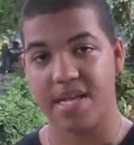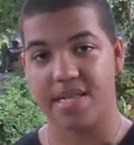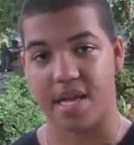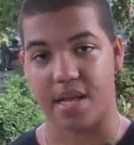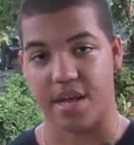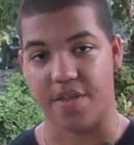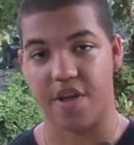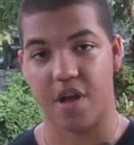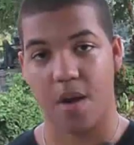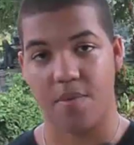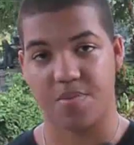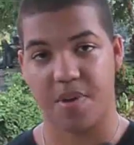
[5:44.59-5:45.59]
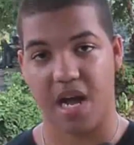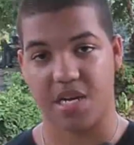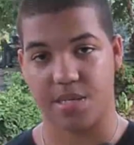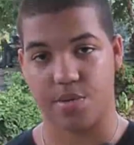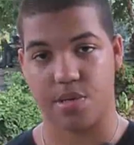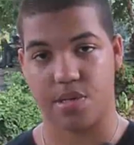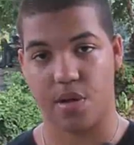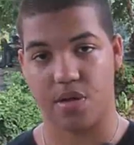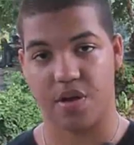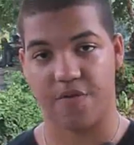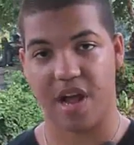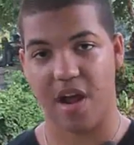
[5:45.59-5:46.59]
Basically, the garbage patch is a
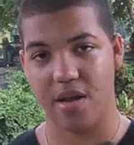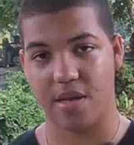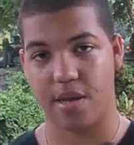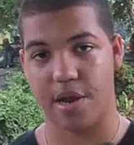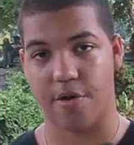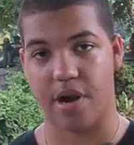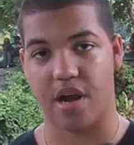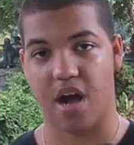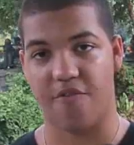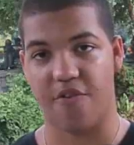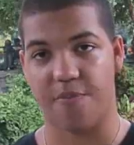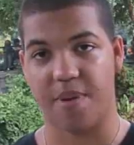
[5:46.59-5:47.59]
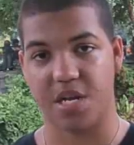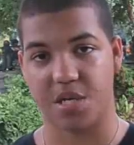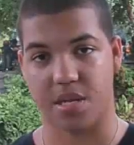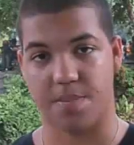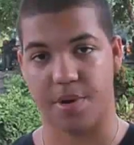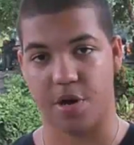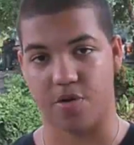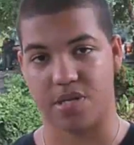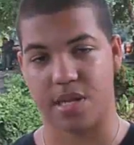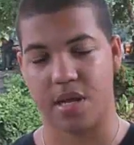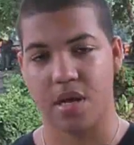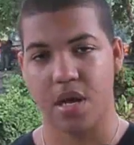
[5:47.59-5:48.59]
result of careless littering off of beaches and
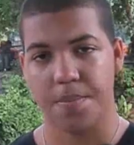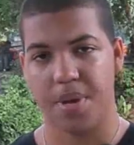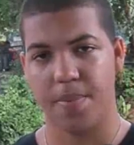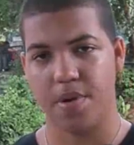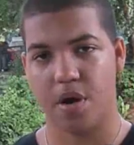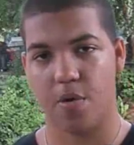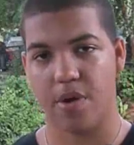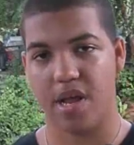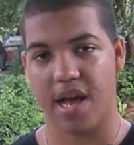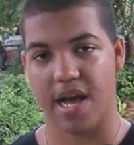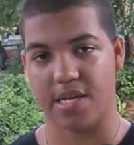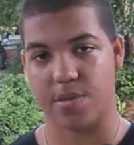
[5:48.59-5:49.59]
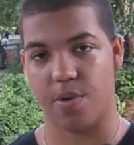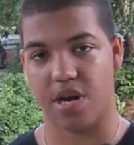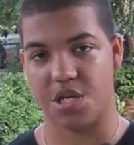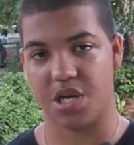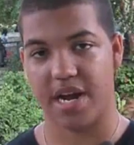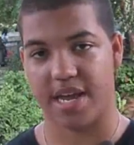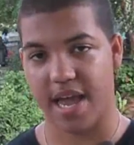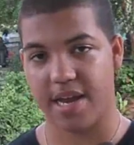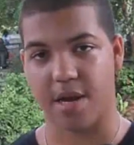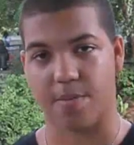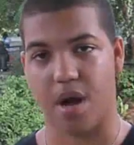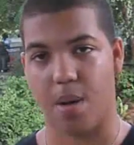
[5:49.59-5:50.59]
boats. People don't realize what a
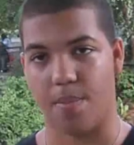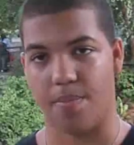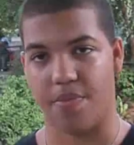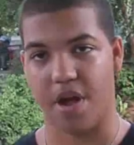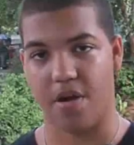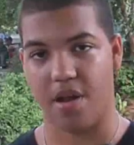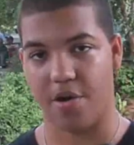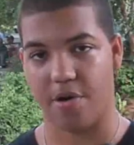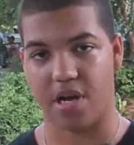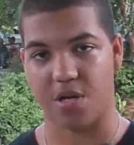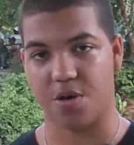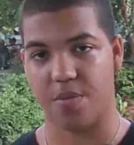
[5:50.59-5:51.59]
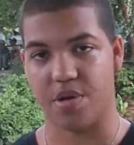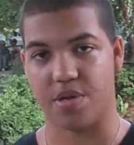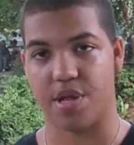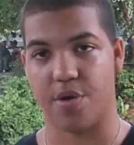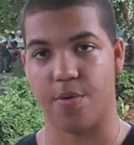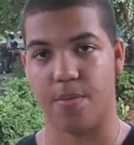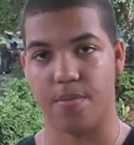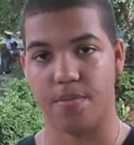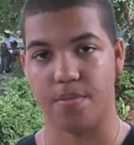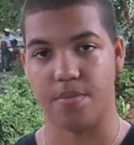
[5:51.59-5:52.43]
gigantic problem their littering contributes to.